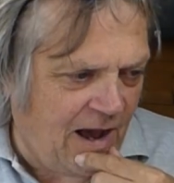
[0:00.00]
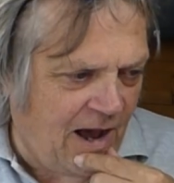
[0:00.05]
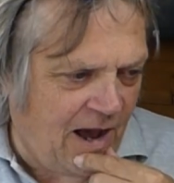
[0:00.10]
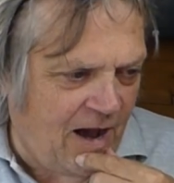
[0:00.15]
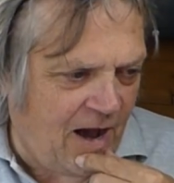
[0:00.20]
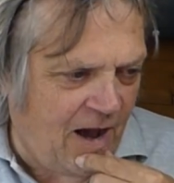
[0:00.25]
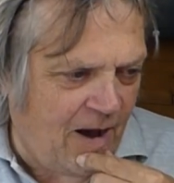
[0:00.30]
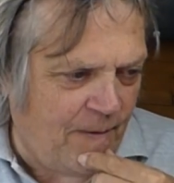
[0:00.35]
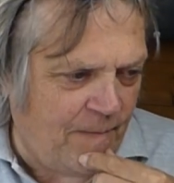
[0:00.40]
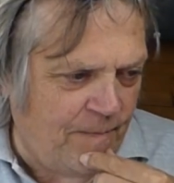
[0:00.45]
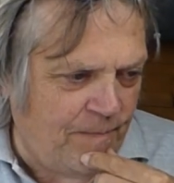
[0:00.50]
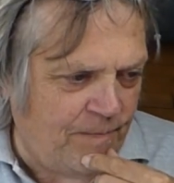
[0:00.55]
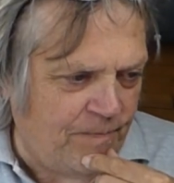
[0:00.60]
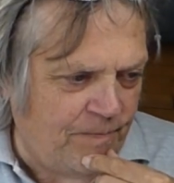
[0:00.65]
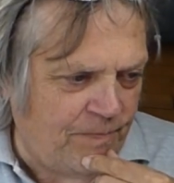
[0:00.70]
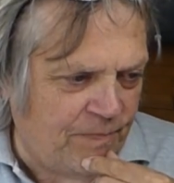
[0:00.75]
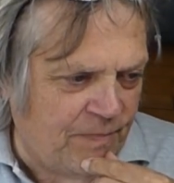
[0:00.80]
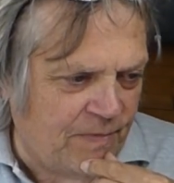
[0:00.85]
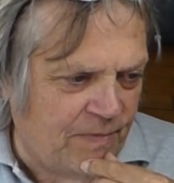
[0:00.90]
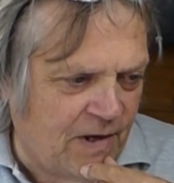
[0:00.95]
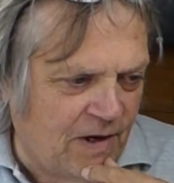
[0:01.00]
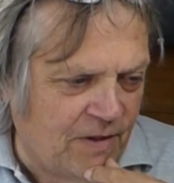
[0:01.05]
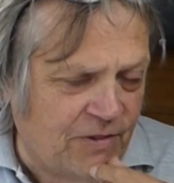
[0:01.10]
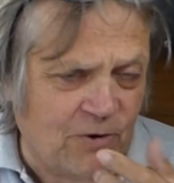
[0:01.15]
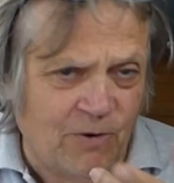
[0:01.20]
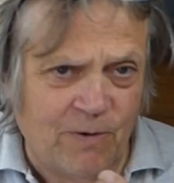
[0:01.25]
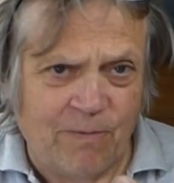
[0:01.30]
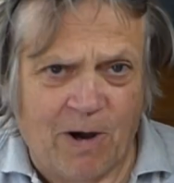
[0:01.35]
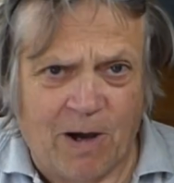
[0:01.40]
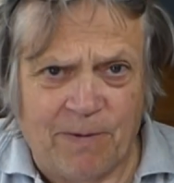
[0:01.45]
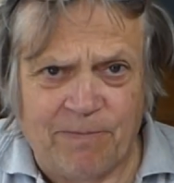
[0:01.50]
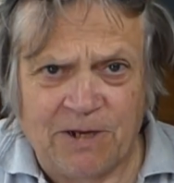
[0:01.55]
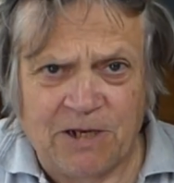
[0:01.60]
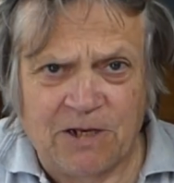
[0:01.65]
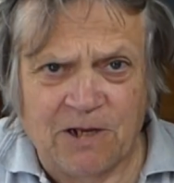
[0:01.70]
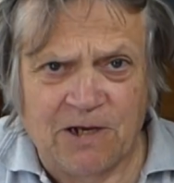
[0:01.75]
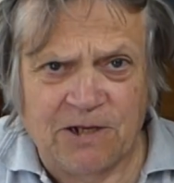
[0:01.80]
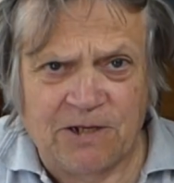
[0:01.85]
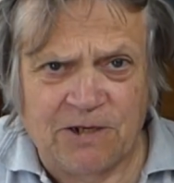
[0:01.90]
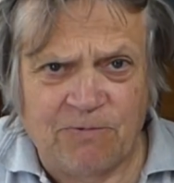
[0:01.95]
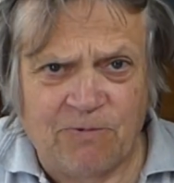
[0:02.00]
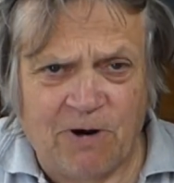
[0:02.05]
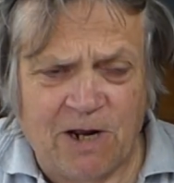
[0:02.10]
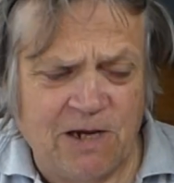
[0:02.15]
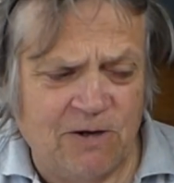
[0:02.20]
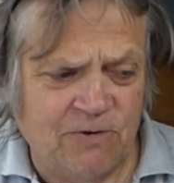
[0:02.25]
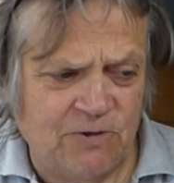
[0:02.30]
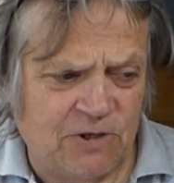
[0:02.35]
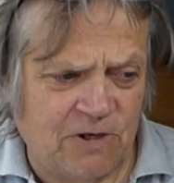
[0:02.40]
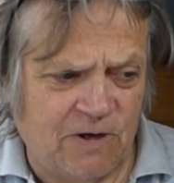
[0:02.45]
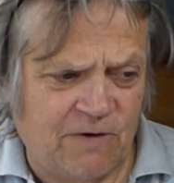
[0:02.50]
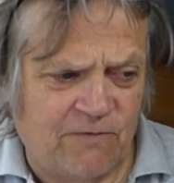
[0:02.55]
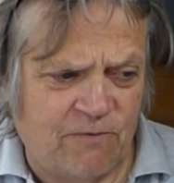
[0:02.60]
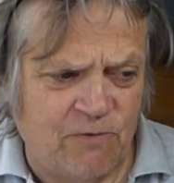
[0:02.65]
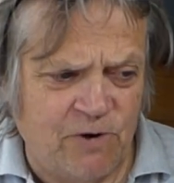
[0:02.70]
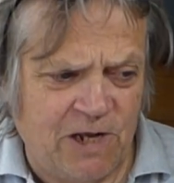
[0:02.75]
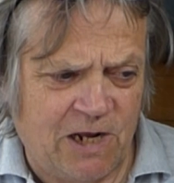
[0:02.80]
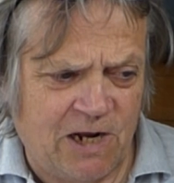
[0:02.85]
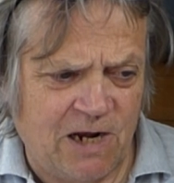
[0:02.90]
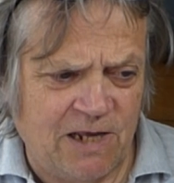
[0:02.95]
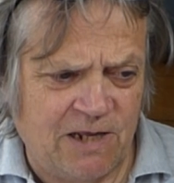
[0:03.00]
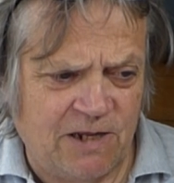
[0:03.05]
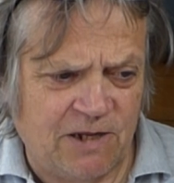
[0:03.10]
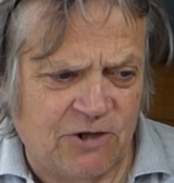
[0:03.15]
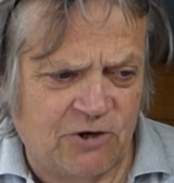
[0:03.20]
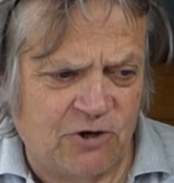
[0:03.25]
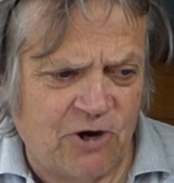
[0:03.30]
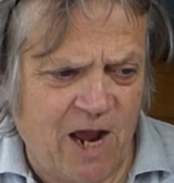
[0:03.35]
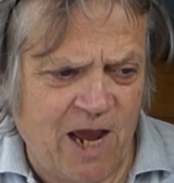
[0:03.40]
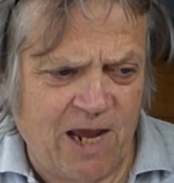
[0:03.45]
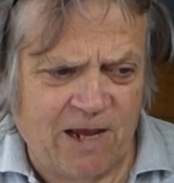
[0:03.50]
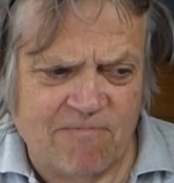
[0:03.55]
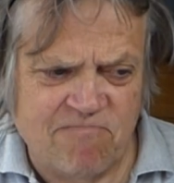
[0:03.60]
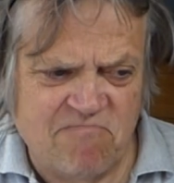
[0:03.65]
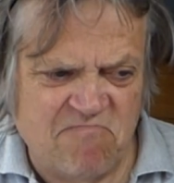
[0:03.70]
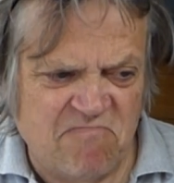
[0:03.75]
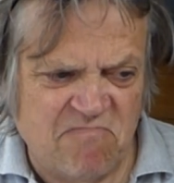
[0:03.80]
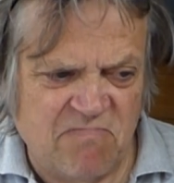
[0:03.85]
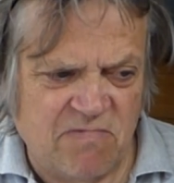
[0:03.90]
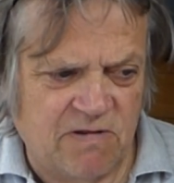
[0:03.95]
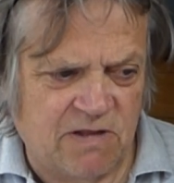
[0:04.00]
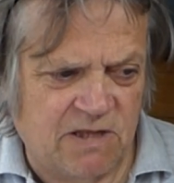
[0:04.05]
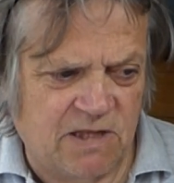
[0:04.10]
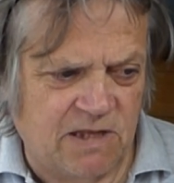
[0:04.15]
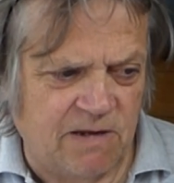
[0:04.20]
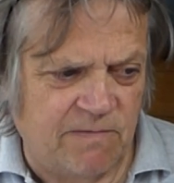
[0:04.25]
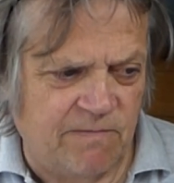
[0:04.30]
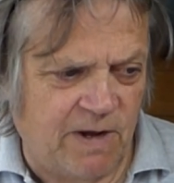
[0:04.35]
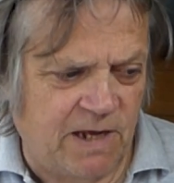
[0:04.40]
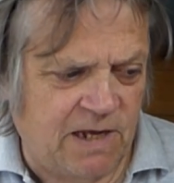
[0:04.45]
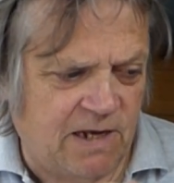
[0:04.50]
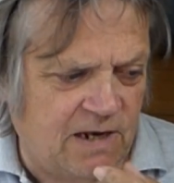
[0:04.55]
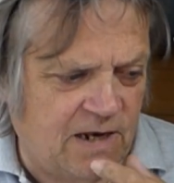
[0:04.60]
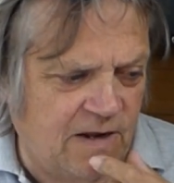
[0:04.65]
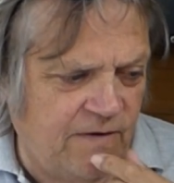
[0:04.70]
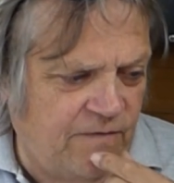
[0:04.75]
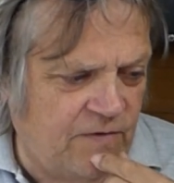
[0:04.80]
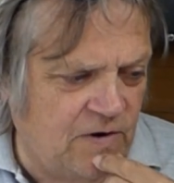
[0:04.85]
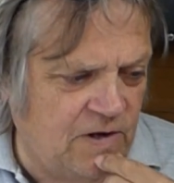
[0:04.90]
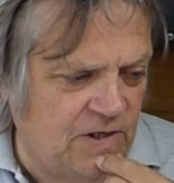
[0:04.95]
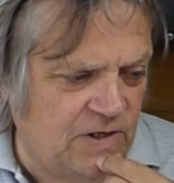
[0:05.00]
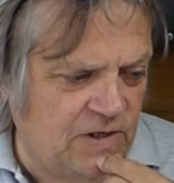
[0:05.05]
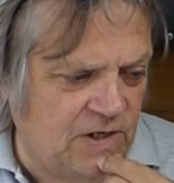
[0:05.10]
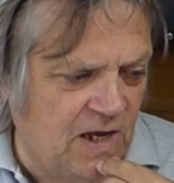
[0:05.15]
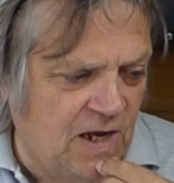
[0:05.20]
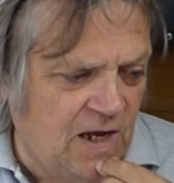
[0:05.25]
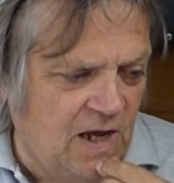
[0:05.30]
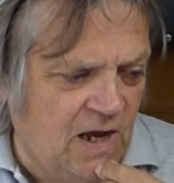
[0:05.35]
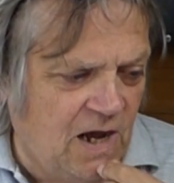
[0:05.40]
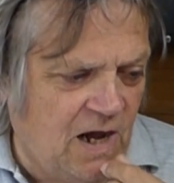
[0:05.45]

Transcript: I thought it might be dirty rails, so I've re-cleaned the track, didn't make a difference.